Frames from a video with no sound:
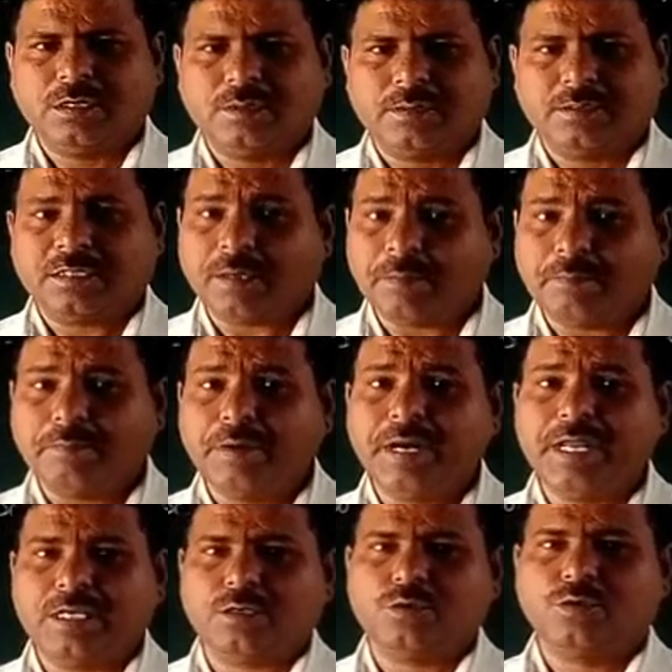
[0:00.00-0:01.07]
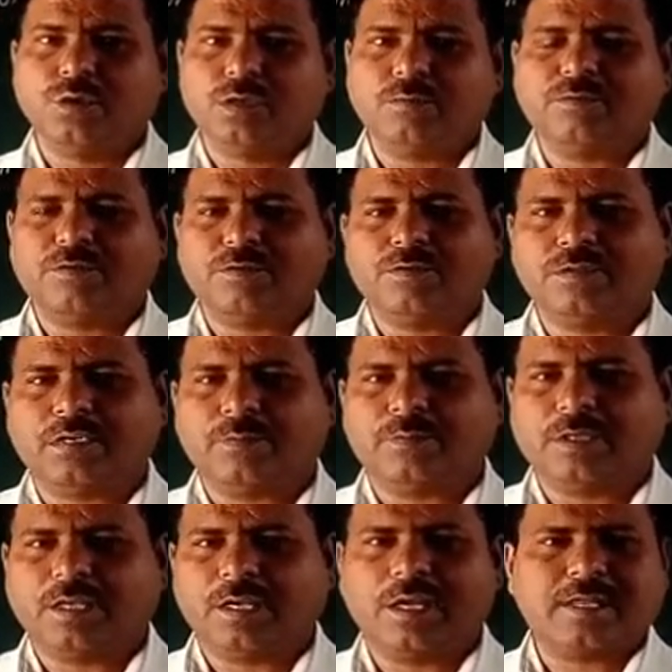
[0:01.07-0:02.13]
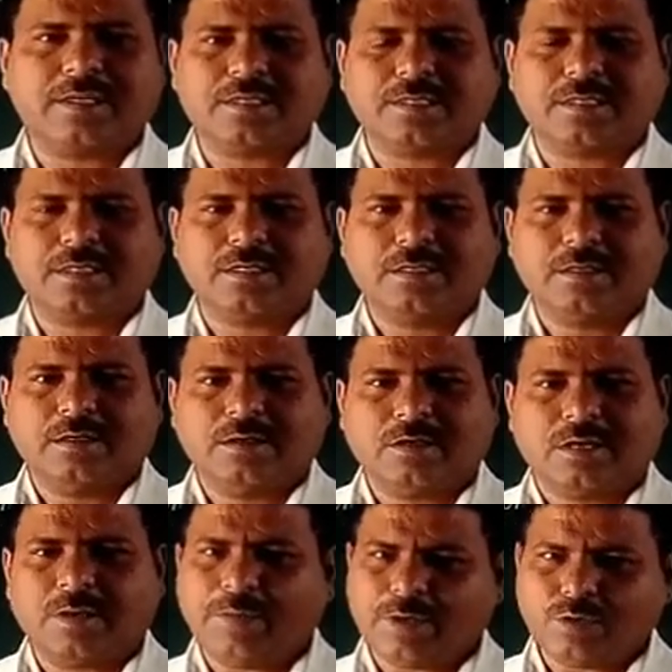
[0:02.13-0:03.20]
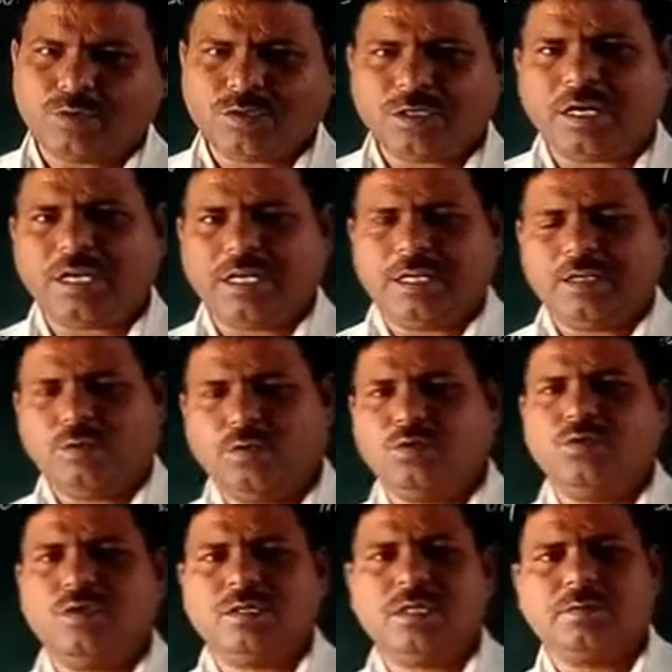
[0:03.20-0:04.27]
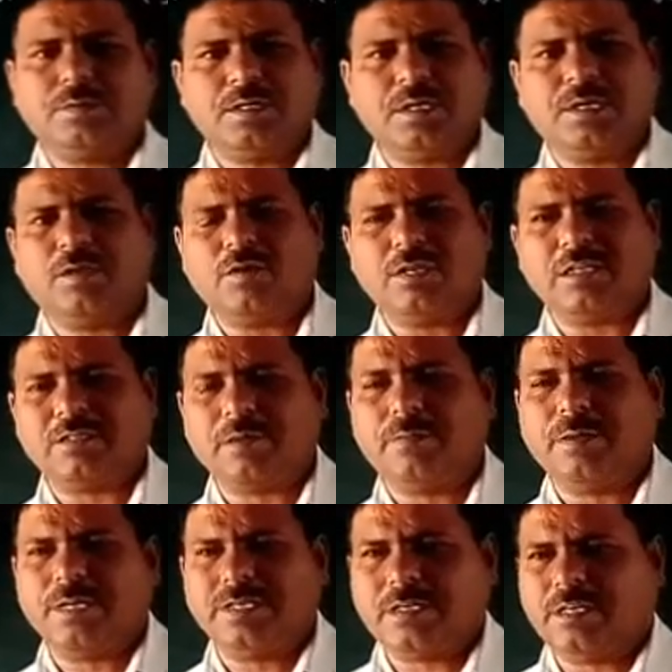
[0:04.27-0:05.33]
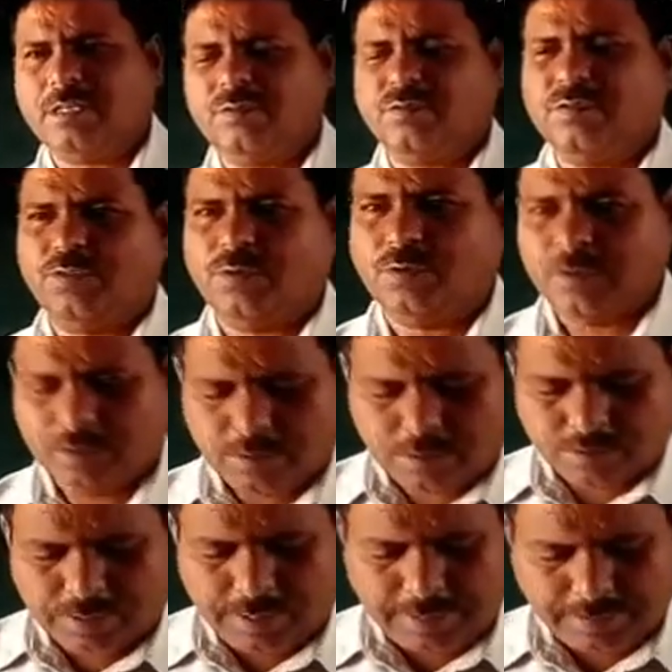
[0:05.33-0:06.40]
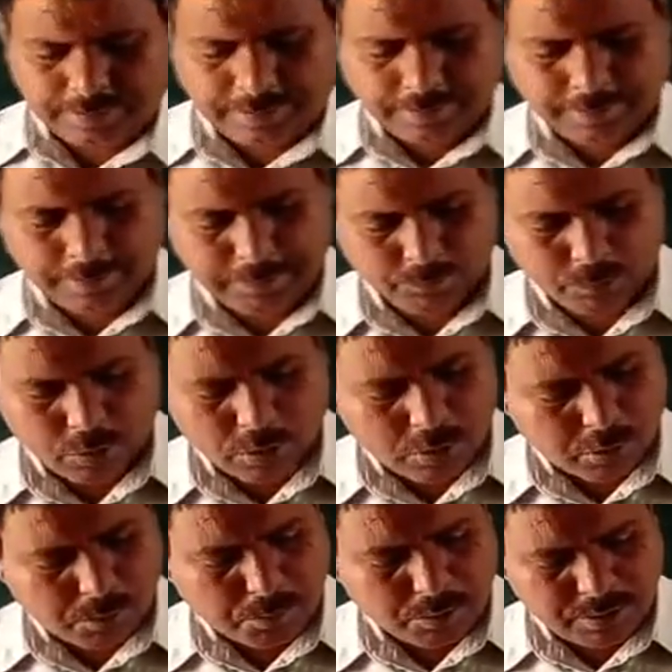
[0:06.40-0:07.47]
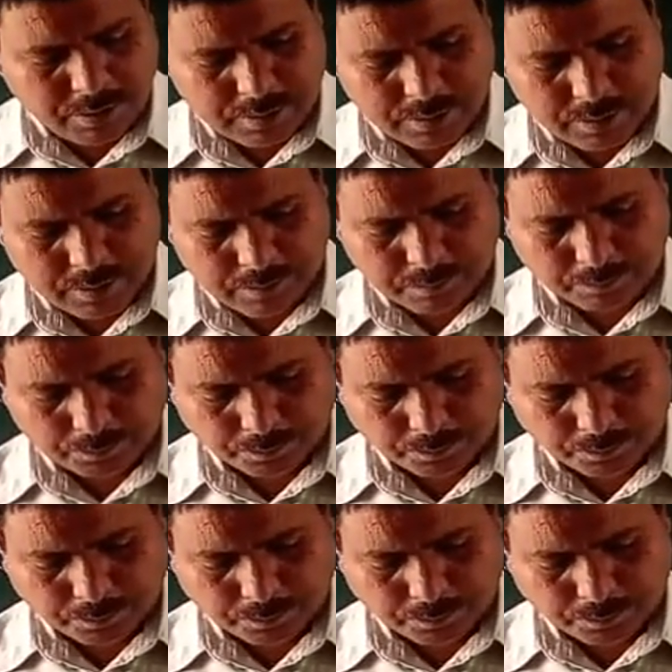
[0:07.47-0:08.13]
Somebody is doing for you something else. Okay, but you study, you yourself study, not that somebody studies for you. Okay, correspondence.